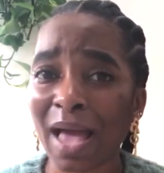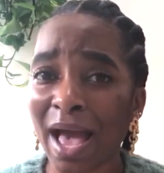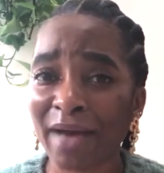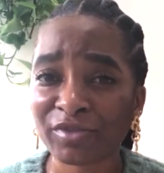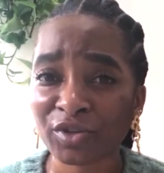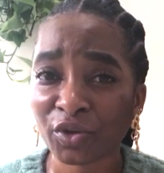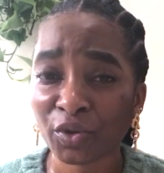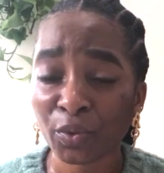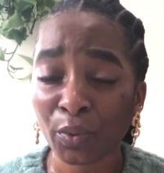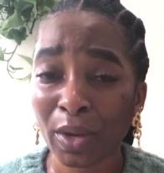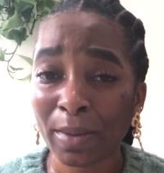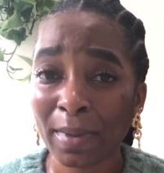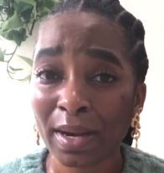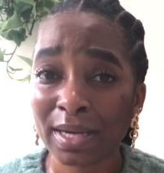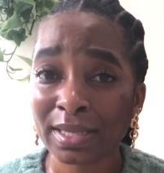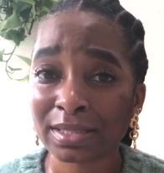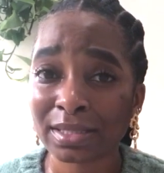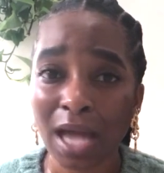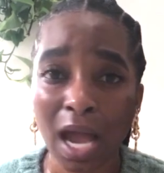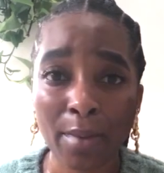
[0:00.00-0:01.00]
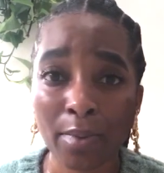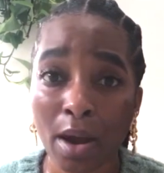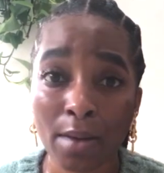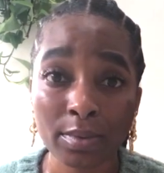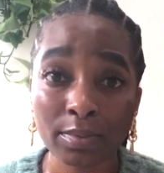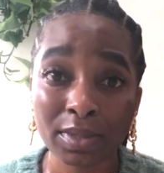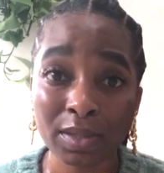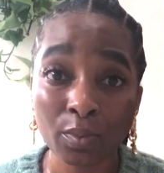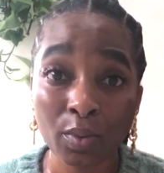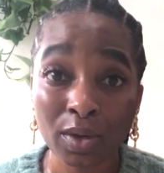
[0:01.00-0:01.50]
After 3 months, I
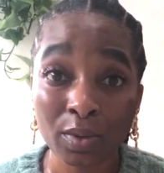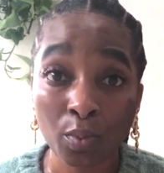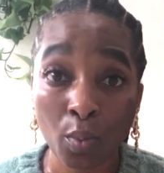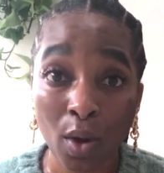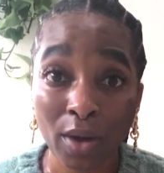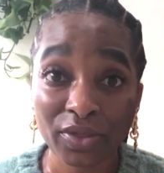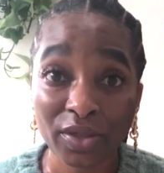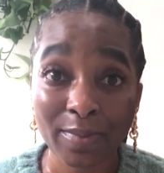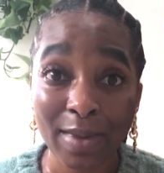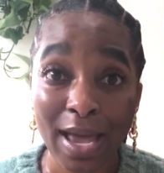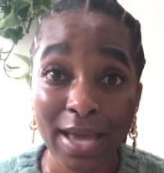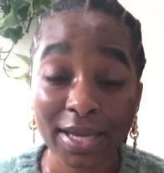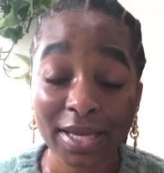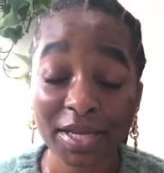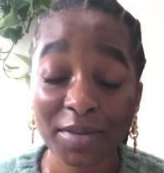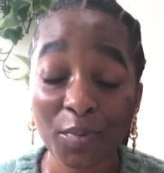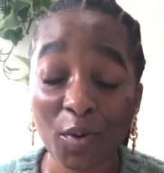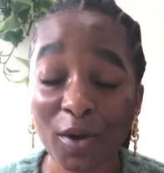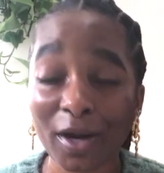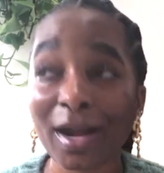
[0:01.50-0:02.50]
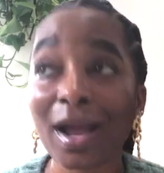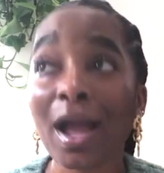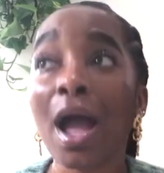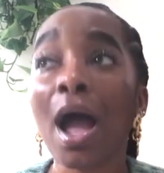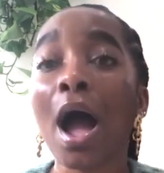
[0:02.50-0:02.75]
probably wouldn't want the bag anymore.